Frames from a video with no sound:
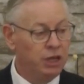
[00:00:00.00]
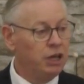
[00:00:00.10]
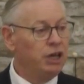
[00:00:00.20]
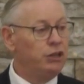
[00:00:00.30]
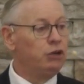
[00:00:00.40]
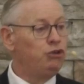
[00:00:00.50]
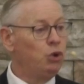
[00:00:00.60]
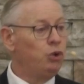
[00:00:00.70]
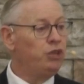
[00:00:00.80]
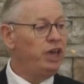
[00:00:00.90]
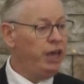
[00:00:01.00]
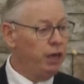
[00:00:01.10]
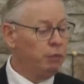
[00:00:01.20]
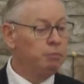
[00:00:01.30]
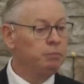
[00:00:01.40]
They're doing the
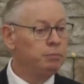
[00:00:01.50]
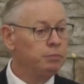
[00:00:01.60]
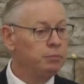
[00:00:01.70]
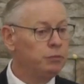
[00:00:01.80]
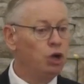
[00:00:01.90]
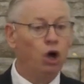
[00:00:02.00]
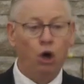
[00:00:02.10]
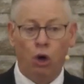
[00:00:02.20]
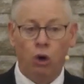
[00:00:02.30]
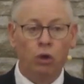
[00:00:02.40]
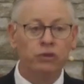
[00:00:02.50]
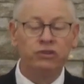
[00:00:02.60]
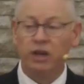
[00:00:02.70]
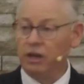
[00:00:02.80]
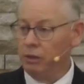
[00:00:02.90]
hymn all the
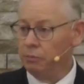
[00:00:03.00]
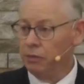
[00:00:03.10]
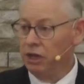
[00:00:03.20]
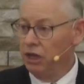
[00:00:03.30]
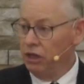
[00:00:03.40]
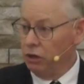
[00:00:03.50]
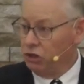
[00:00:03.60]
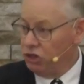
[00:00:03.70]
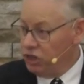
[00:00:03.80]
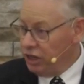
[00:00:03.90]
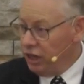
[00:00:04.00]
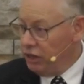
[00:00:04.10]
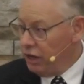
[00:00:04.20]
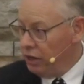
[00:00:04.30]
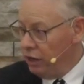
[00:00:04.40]
time. They're singing
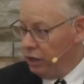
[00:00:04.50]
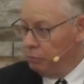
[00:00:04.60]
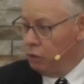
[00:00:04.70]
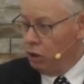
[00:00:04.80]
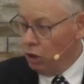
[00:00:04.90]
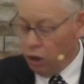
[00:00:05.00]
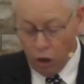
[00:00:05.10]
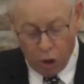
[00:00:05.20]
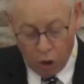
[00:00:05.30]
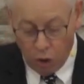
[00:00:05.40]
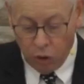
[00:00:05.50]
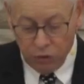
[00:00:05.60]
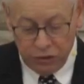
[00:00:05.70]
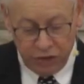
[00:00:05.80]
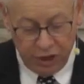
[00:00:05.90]
that hymn all
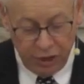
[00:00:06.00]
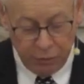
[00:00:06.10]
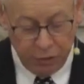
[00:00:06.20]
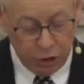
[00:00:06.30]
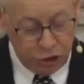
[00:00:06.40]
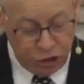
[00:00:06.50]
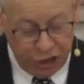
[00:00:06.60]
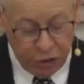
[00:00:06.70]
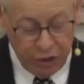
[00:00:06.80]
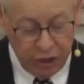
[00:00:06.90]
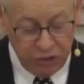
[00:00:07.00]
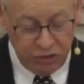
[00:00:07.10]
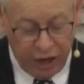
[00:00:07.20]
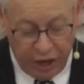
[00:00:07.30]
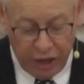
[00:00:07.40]
the time. They're cheering
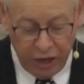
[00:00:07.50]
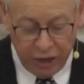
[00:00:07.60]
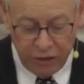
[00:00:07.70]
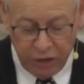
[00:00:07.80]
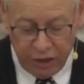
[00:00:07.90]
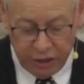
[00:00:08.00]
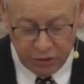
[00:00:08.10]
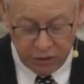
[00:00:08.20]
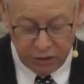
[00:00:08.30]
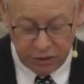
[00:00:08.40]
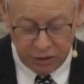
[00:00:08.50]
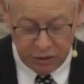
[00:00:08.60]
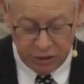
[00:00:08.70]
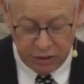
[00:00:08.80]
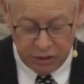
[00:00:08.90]
day and night.
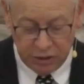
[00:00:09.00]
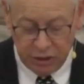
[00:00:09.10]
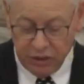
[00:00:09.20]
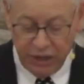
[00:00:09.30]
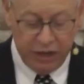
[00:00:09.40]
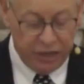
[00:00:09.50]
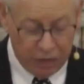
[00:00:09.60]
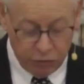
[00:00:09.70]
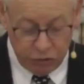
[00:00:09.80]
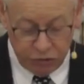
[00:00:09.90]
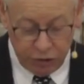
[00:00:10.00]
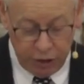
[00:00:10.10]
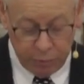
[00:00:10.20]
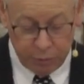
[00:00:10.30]
They never sleep.